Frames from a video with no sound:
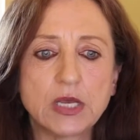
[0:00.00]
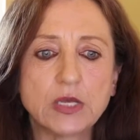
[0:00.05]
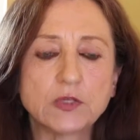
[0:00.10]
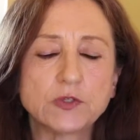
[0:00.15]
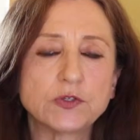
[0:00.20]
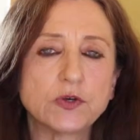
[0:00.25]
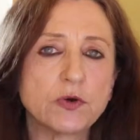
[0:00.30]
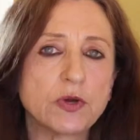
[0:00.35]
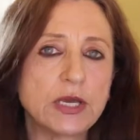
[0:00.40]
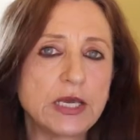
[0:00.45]

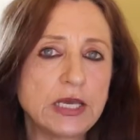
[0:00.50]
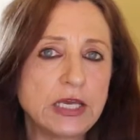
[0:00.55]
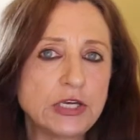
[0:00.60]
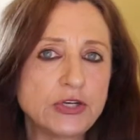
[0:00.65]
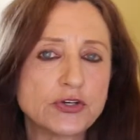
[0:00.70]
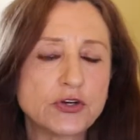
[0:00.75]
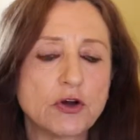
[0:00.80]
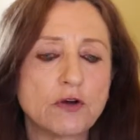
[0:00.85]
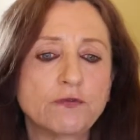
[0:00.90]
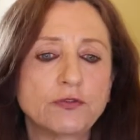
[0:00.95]
So
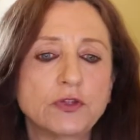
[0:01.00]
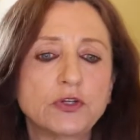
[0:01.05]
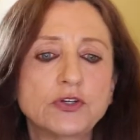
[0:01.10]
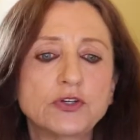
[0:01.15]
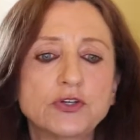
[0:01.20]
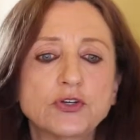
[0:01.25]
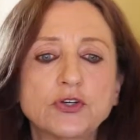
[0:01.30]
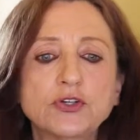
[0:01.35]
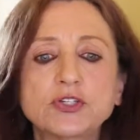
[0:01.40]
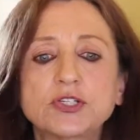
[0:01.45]
each of the
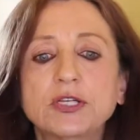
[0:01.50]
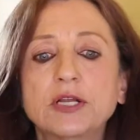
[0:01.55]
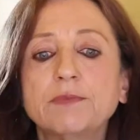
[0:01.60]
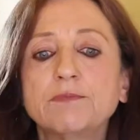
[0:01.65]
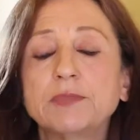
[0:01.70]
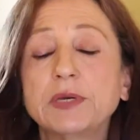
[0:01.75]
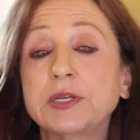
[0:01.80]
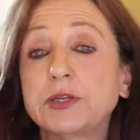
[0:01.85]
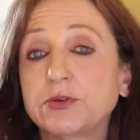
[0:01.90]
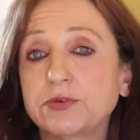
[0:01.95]
Schüssler
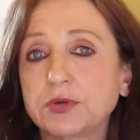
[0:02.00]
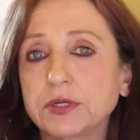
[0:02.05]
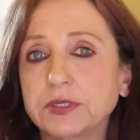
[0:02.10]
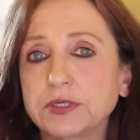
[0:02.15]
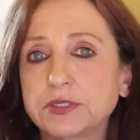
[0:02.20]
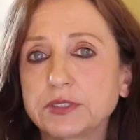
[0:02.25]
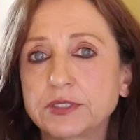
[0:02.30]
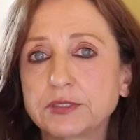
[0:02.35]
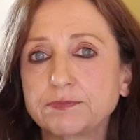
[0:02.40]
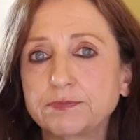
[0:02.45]

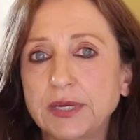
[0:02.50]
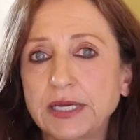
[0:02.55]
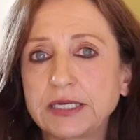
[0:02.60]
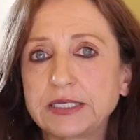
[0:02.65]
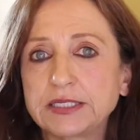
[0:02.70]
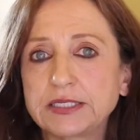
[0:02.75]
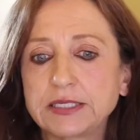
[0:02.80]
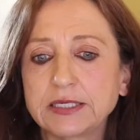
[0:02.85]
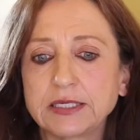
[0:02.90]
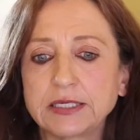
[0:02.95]
minerals
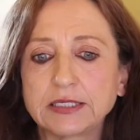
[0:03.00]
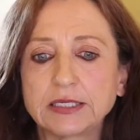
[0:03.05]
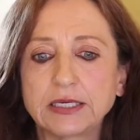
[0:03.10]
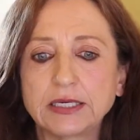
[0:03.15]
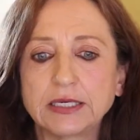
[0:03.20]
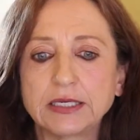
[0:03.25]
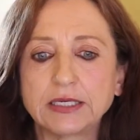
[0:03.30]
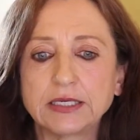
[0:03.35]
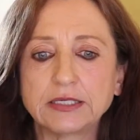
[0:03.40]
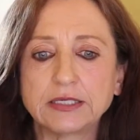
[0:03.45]
basics
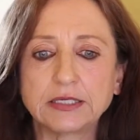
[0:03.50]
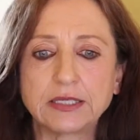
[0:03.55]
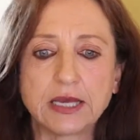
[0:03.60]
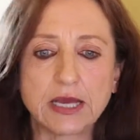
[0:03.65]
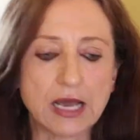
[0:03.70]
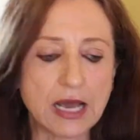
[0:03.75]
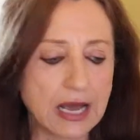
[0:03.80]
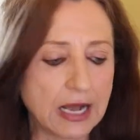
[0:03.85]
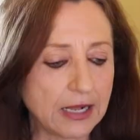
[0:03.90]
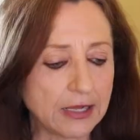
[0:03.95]
is
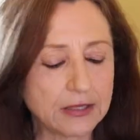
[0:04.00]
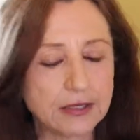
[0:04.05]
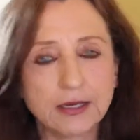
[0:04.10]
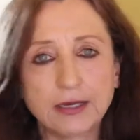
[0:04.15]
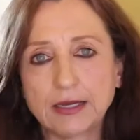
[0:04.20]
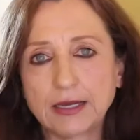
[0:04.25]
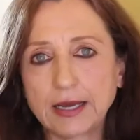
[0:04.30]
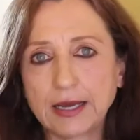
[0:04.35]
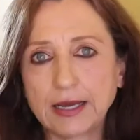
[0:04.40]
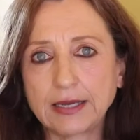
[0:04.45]
their
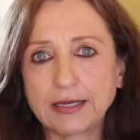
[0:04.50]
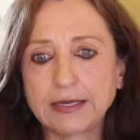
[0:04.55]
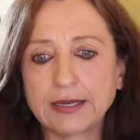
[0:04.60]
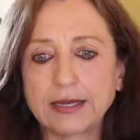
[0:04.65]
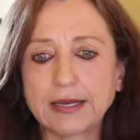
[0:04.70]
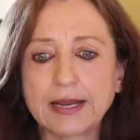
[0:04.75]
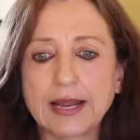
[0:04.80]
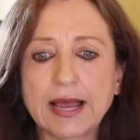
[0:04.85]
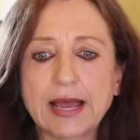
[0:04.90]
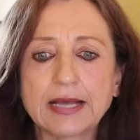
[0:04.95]
alkaline
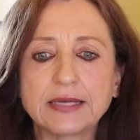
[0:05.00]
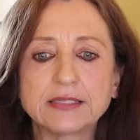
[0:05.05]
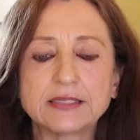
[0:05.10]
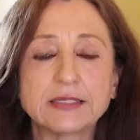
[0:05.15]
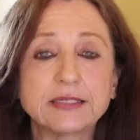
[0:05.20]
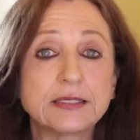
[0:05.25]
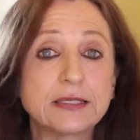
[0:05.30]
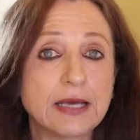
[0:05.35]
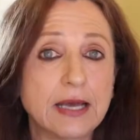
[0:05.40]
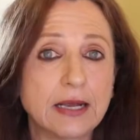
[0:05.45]
and
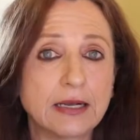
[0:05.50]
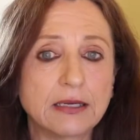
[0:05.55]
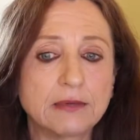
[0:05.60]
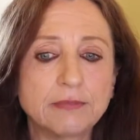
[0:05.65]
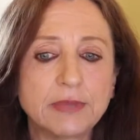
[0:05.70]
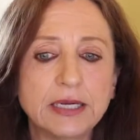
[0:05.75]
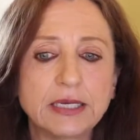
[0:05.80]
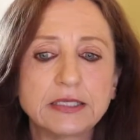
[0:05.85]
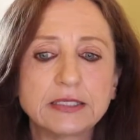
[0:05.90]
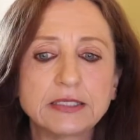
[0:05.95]
acid
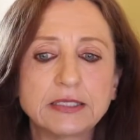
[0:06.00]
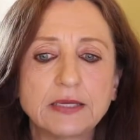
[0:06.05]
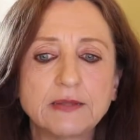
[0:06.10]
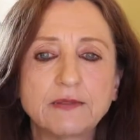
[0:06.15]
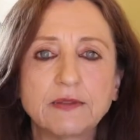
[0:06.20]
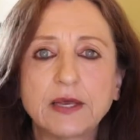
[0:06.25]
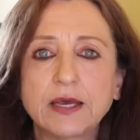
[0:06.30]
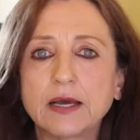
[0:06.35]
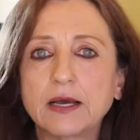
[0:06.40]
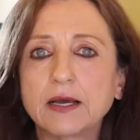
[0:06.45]
elements and
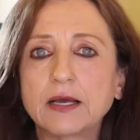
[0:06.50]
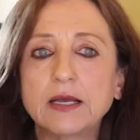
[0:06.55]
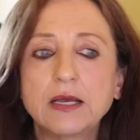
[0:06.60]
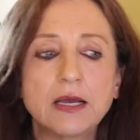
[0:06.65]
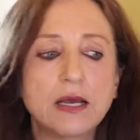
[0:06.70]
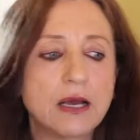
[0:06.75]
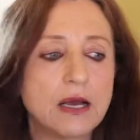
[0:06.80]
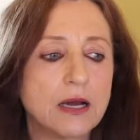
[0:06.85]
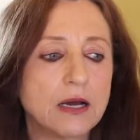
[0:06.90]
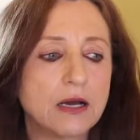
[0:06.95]
they are
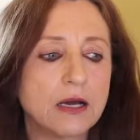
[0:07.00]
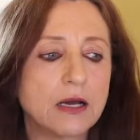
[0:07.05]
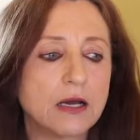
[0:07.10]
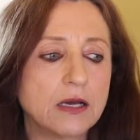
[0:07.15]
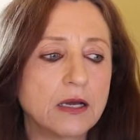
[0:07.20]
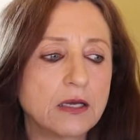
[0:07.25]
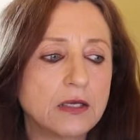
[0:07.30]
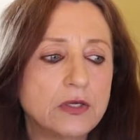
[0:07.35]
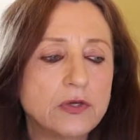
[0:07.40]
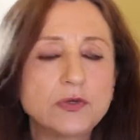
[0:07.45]

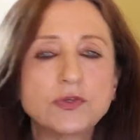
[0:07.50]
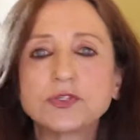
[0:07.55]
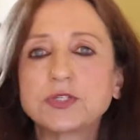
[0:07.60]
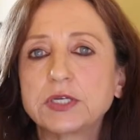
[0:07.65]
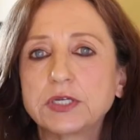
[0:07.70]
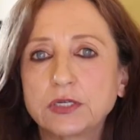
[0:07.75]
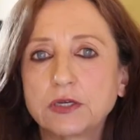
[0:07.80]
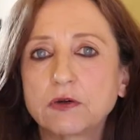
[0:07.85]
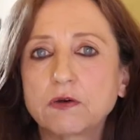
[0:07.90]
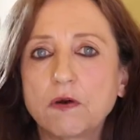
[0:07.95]
uh, used
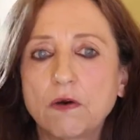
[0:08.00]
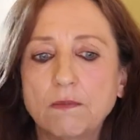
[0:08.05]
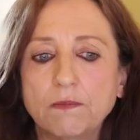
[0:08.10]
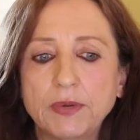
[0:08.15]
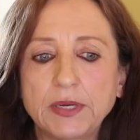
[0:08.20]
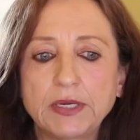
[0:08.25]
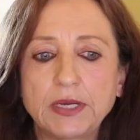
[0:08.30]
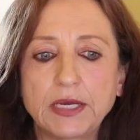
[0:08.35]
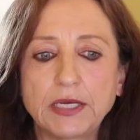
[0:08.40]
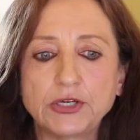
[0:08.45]
in a
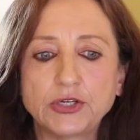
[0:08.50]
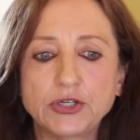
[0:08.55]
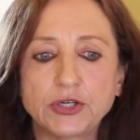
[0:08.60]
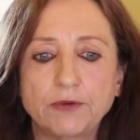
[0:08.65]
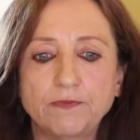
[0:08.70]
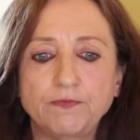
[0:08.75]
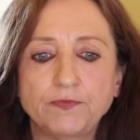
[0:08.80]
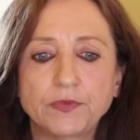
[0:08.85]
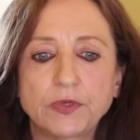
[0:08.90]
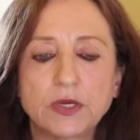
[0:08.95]

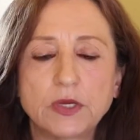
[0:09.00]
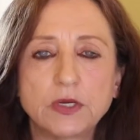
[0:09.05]
combination.